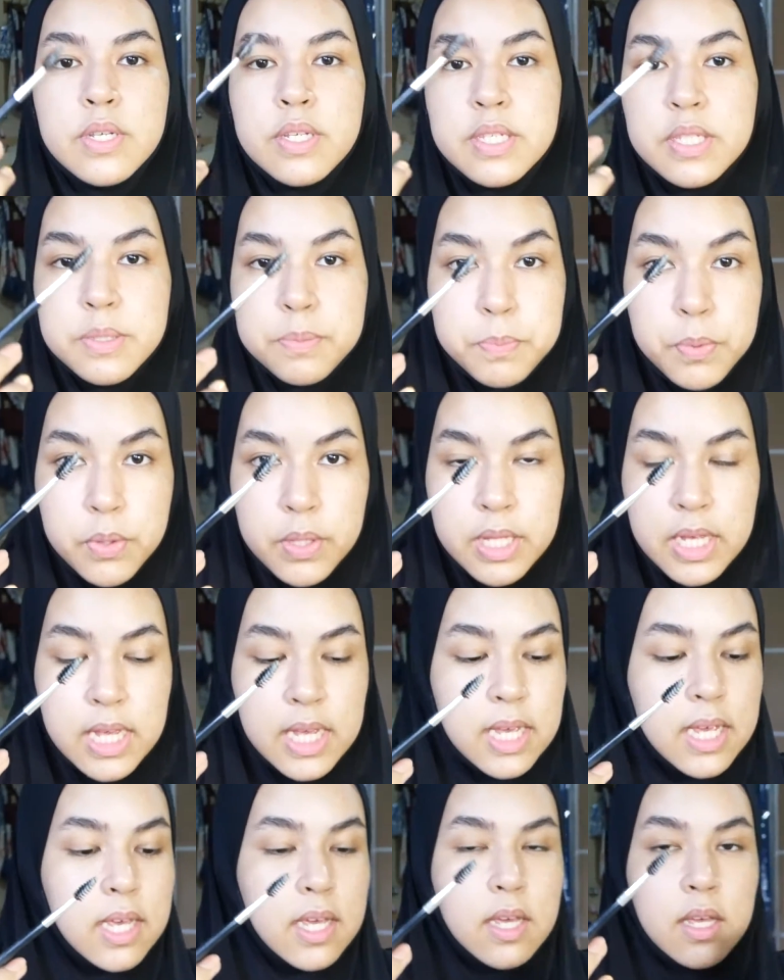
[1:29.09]

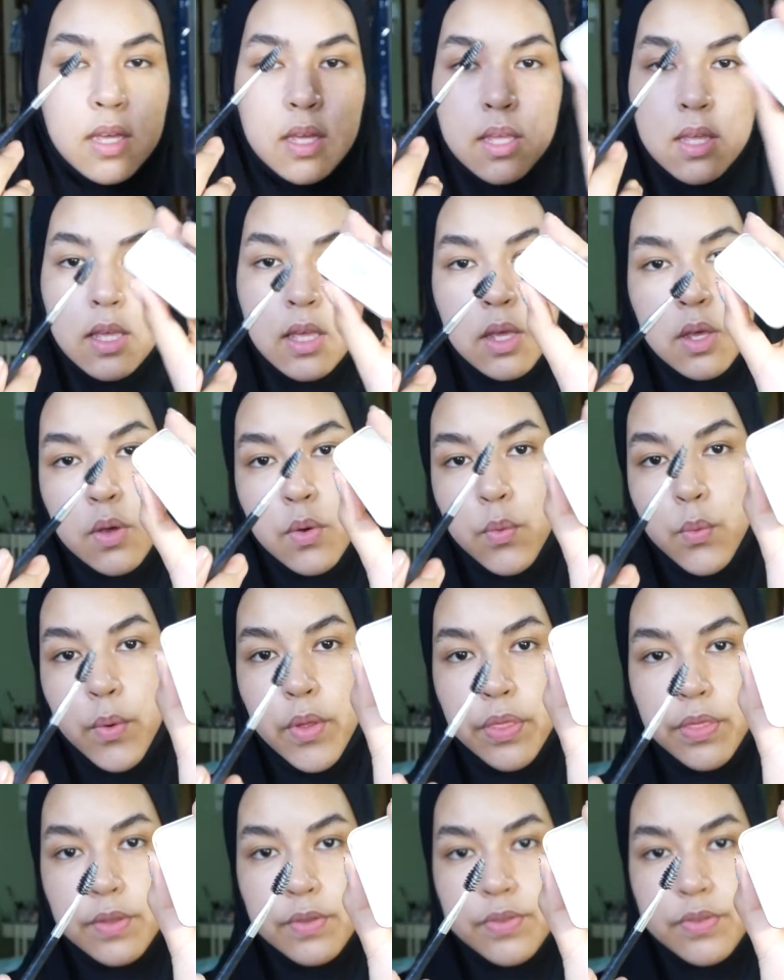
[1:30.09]
spoolie
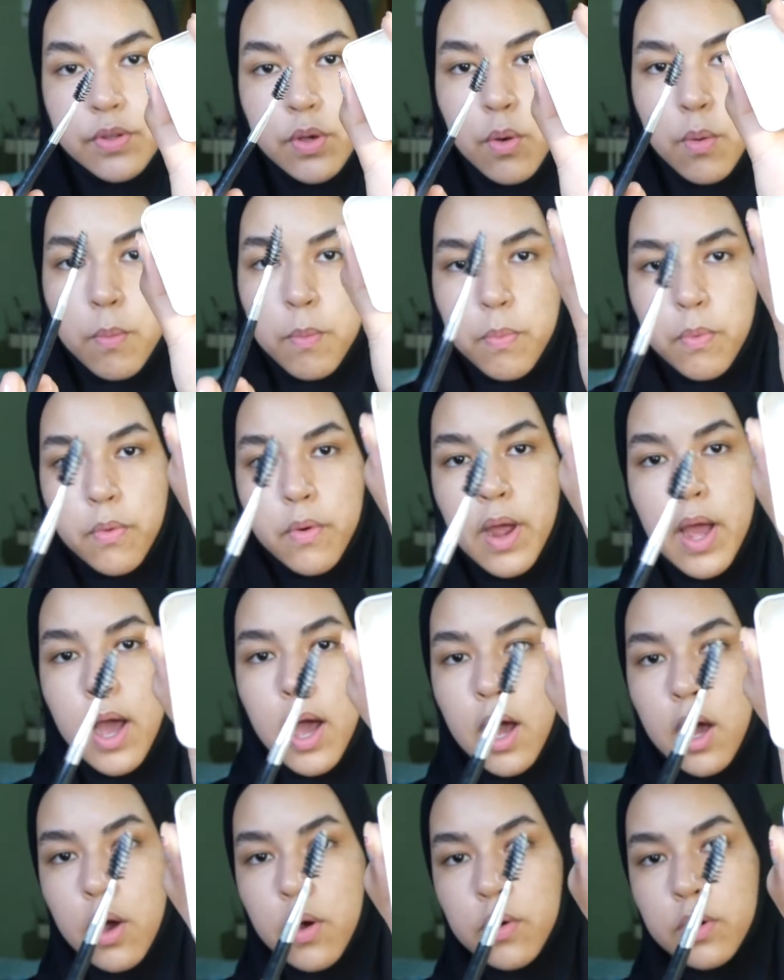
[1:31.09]
with the soap
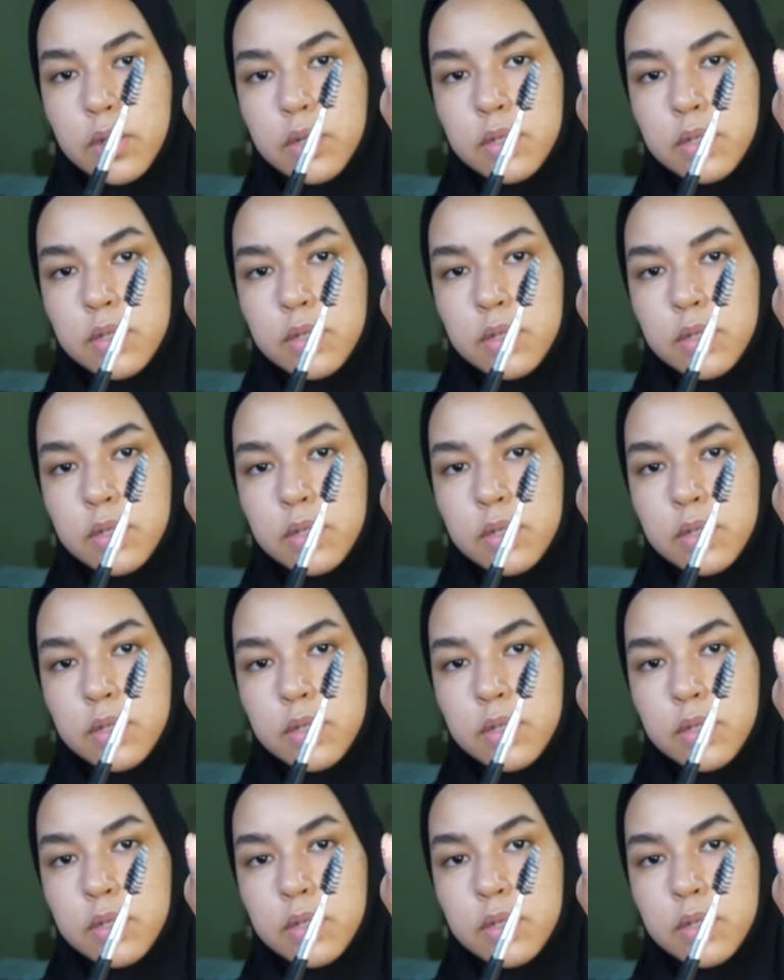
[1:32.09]
brow.